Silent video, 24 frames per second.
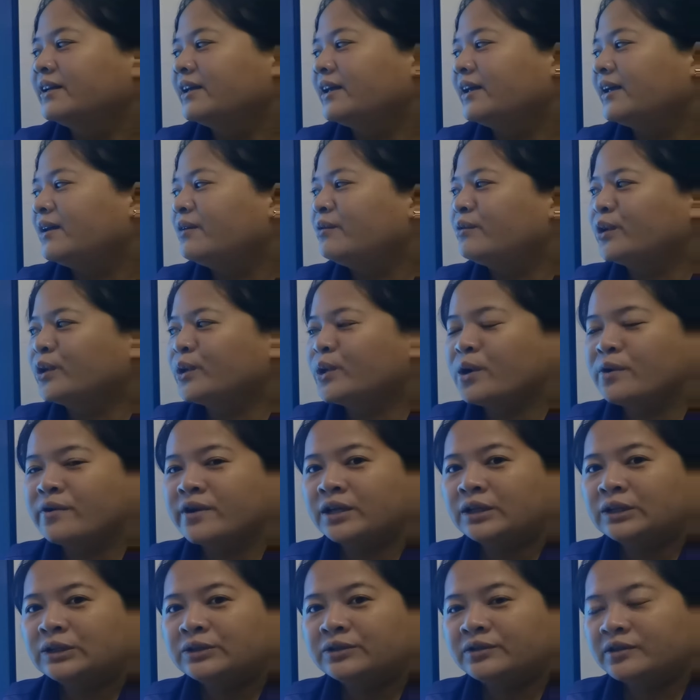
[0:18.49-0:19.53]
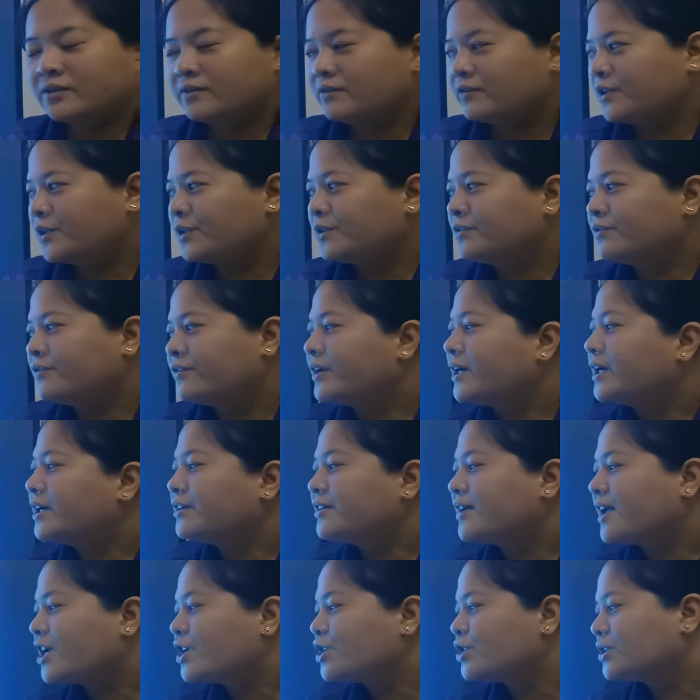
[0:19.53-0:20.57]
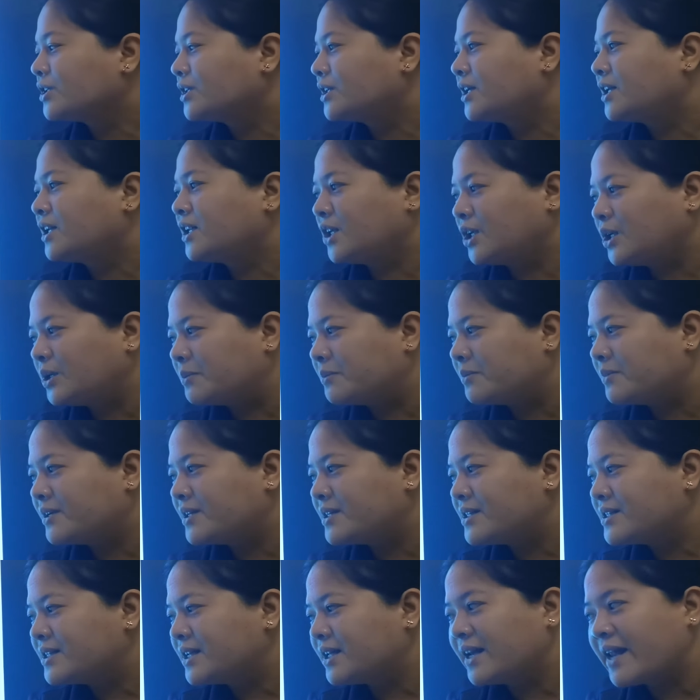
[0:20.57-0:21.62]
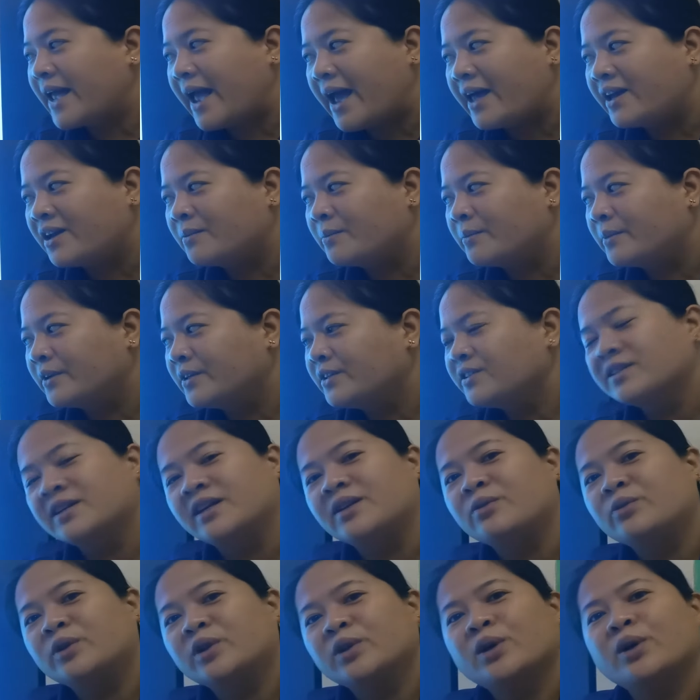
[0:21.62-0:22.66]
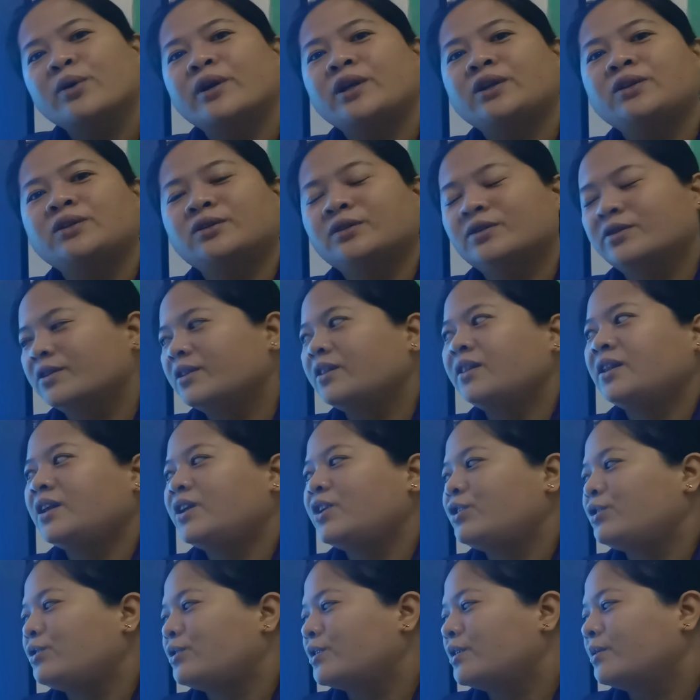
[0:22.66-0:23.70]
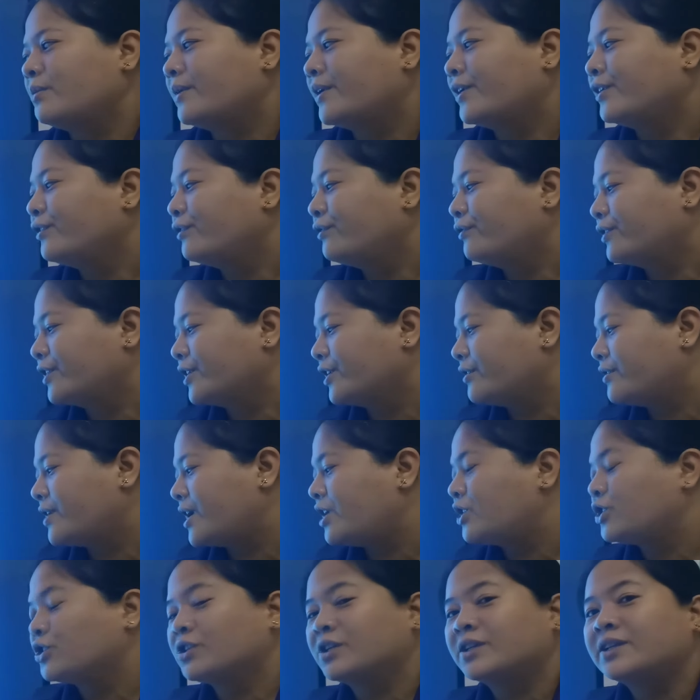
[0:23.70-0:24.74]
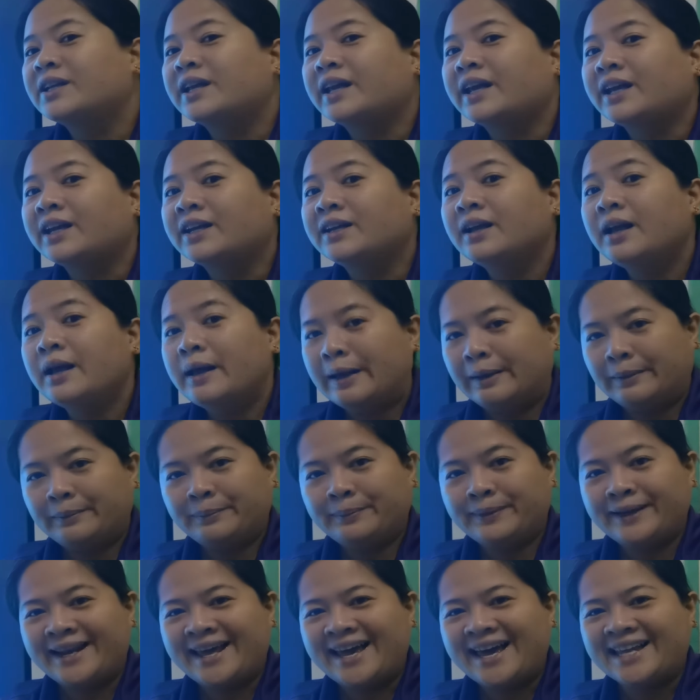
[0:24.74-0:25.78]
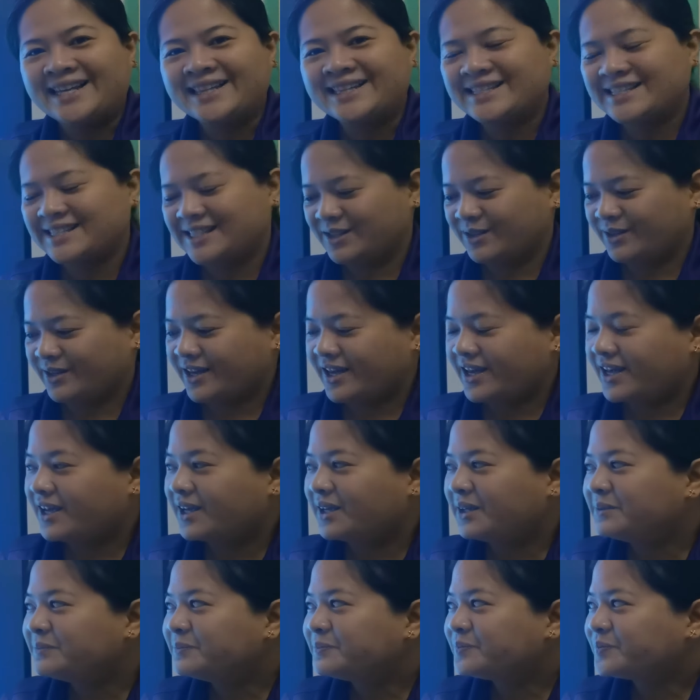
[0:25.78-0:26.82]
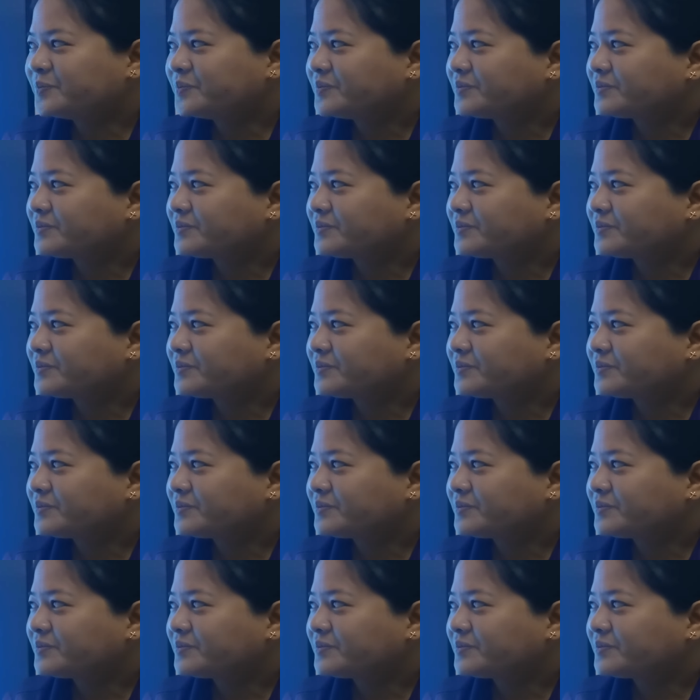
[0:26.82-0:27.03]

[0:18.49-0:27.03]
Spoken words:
And we're going to review variation in humans and animals, and we're going to continue about variation in plants. Okay.